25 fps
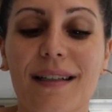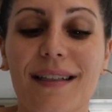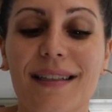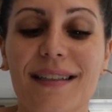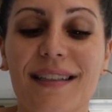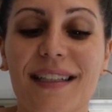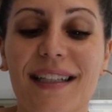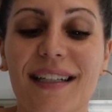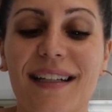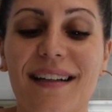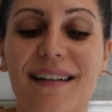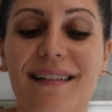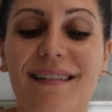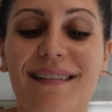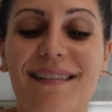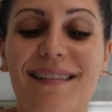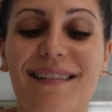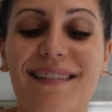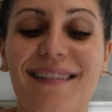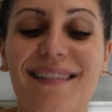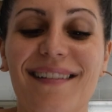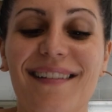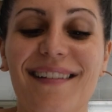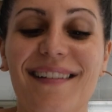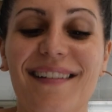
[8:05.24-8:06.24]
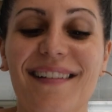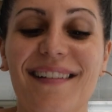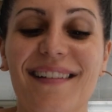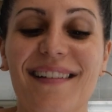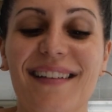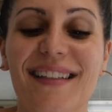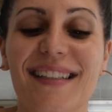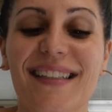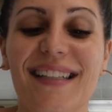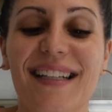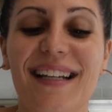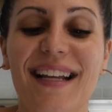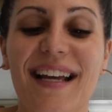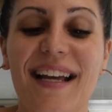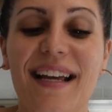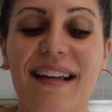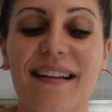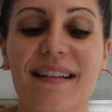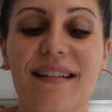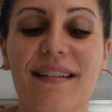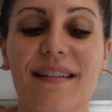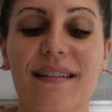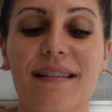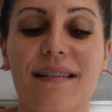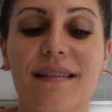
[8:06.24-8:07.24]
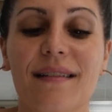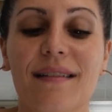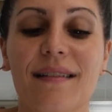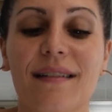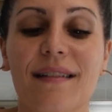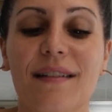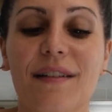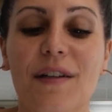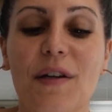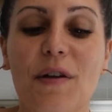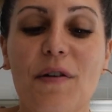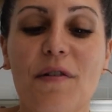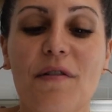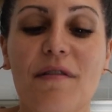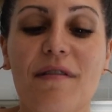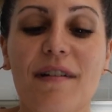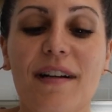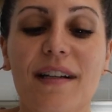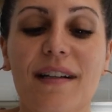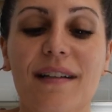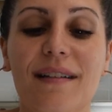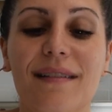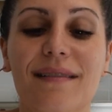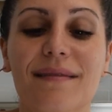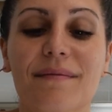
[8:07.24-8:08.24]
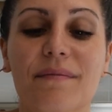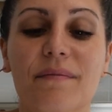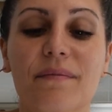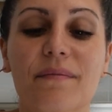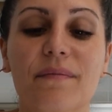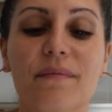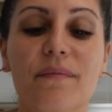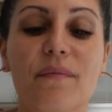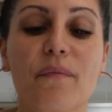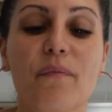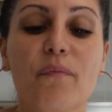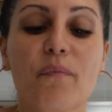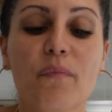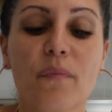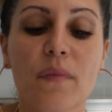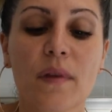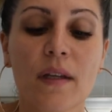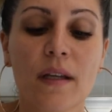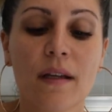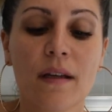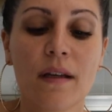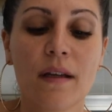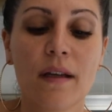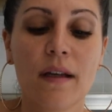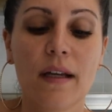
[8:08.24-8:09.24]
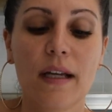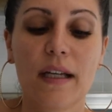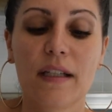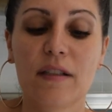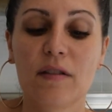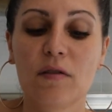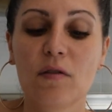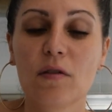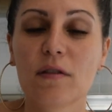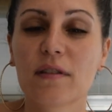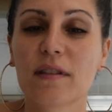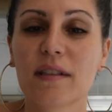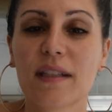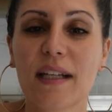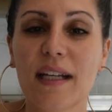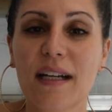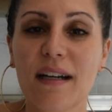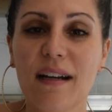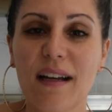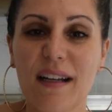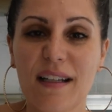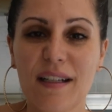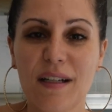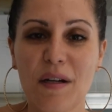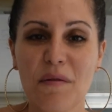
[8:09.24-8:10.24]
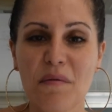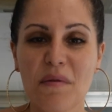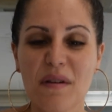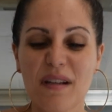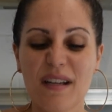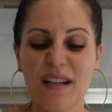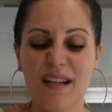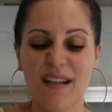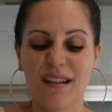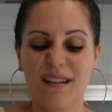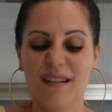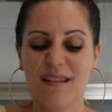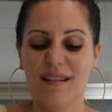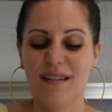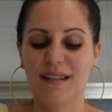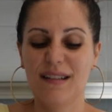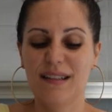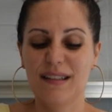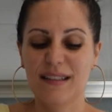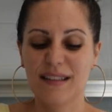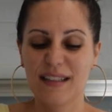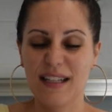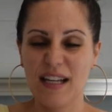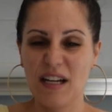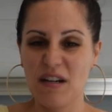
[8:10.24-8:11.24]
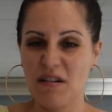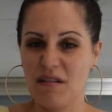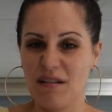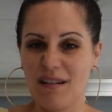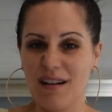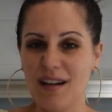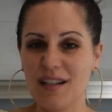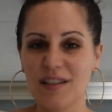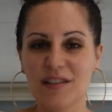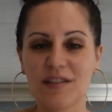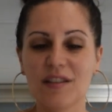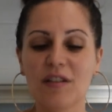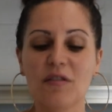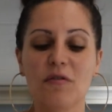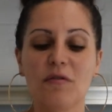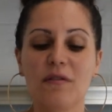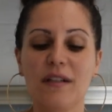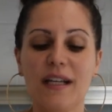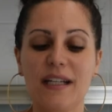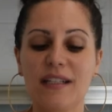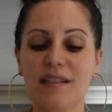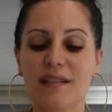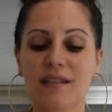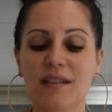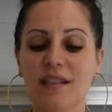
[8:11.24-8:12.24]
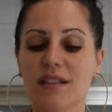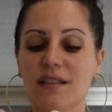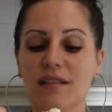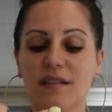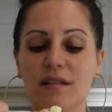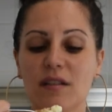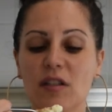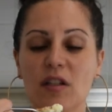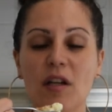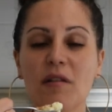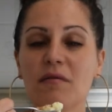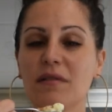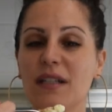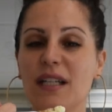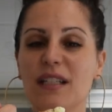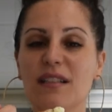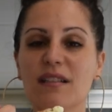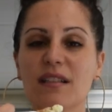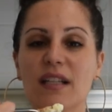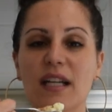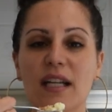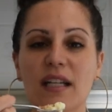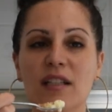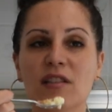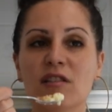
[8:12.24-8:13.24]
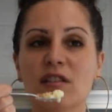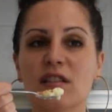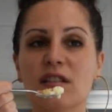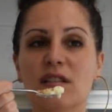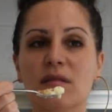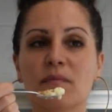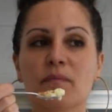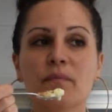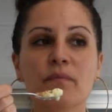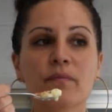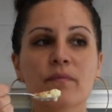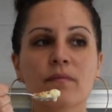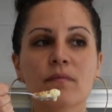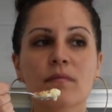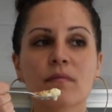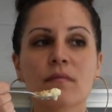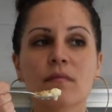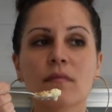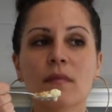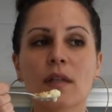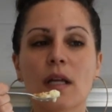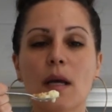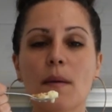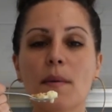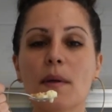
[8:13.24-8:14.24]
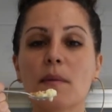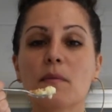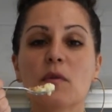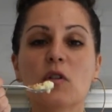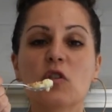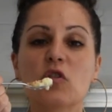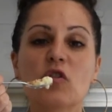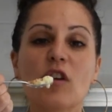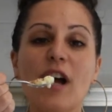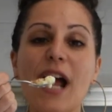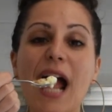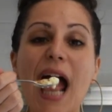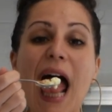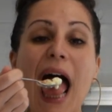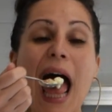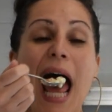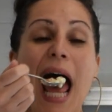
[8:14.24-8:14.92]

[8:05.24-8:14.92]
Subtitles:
See, oh, it's like crater. It's not skin like, you know when you get skin on custard and all that, it's just, you don't taste it, it's just a bit more dry.